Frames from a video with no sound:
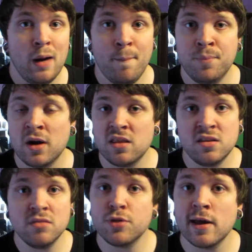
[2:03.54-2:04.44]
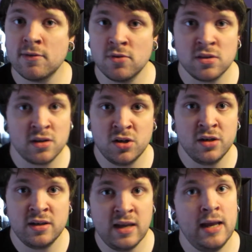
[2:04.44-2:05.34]
but I still thought it was a
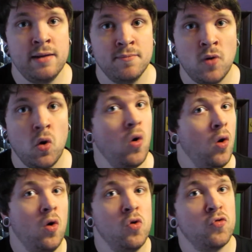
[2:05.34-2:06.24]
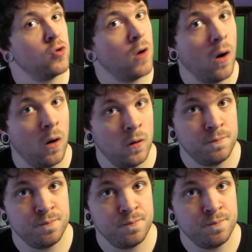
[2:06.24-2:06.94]
good game overall.